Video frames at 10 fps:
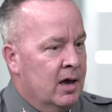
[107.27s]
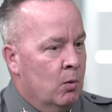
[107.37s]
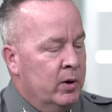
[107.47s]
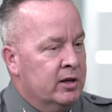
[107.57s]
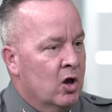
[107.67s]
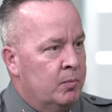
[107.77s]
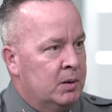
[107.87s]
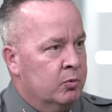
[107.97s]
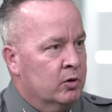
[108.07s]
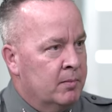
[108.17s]
we know
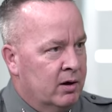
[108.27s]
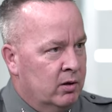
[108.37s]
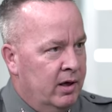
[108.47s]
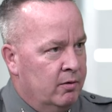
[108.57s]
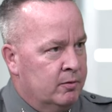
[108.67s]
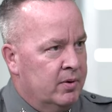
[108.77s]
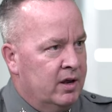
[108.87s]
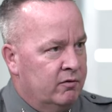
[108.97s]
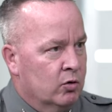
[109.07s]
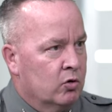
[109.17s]
people in mental health and
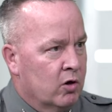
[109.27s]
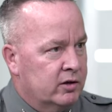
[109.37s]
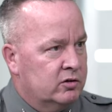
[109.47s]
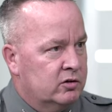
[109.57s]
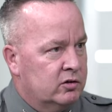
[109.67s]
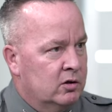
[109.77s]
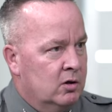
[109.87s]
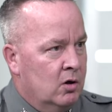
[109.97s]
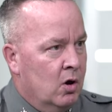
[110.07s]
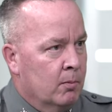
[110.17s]
behavioral crisis
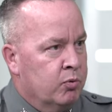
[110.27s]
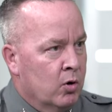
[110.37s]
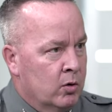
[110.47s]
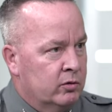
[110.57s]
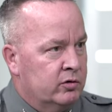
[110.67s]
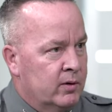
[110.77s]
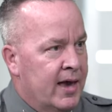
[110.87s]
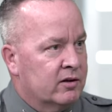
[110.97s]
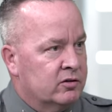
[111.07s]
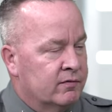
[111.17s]
are prone to
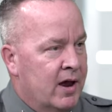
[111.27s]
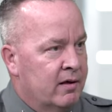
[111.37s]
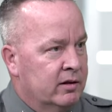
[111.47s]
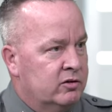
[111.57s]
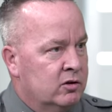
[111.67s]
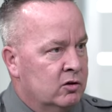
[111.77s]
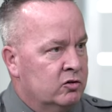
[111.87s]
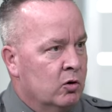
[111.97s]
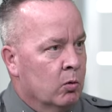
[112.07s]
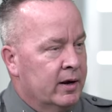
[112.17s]
acts of violence, so we're